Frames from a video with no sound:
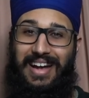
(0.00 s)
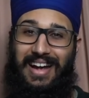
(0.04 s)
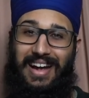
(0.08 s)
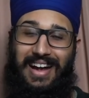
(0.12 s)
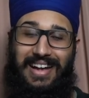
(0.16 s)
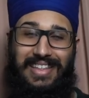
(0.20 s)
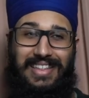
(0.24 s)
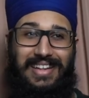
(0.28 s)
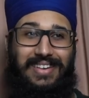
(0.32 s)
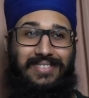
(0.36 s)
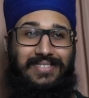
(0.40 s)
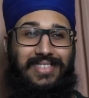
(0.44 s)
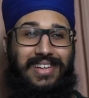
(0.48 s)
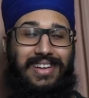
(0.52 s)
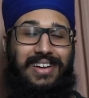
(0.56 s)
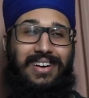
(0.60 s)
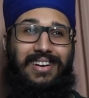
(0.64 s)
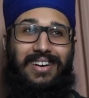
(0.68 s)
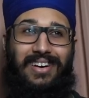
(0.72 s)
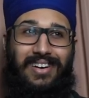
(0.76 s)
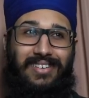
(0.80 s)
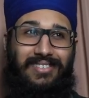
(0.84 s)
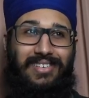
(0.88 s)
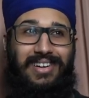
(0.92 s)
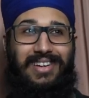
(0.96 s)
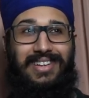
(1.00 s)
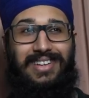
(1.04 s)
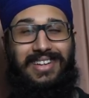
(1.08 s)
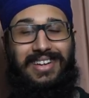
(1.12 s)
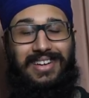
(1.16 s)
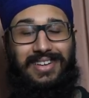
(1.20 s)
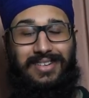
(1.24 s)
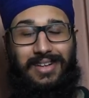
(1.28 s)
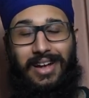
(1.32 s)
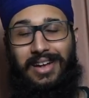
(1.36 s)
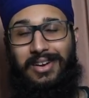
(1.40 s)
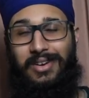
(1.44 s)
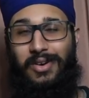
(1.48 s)
And then I'm like, oh, wait,
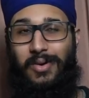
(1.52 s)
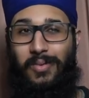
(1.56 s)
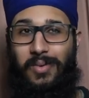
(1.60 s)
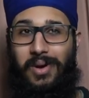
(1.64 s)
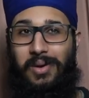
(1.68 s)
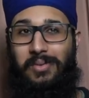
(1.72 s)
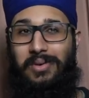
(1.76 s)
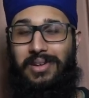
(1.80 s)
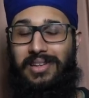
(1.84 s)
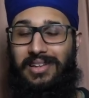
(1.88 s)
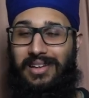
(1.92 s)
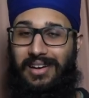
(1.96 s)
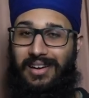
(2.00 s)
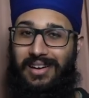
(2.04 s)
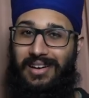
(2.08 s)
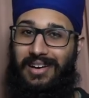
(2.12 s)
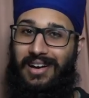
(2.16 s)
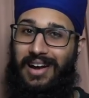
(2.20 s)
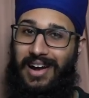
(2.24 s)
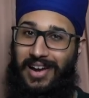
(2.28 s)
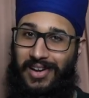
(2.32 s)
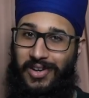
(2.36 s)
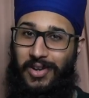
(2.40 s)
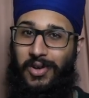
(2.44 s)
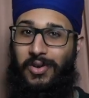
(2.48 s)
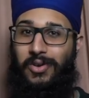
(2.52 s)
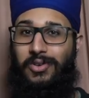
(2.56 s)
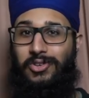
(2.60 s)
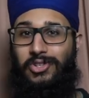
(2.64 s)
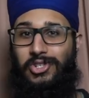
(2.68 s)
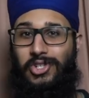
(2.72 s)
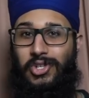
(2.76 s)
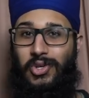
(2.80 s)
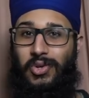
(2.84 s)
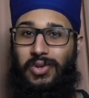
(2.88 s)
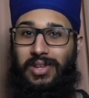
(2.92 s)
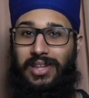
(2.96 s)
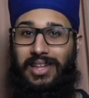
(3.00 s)
yeah, I know where we are. I know who's
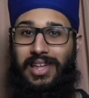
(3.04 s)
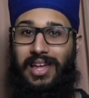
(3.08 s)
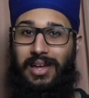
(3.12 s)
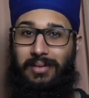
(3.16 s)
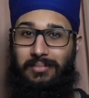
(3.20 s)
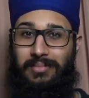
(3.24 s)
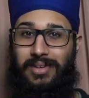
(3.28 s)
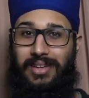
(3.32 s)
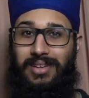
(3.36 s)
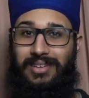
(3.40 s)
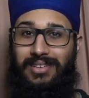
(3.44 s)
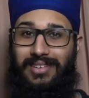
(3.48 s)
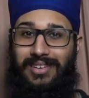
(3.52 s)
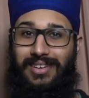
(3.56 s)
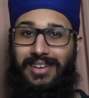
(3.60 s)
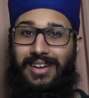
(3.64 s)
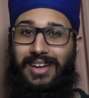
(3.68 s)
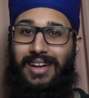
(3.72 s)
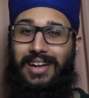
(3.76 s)
shooting at me.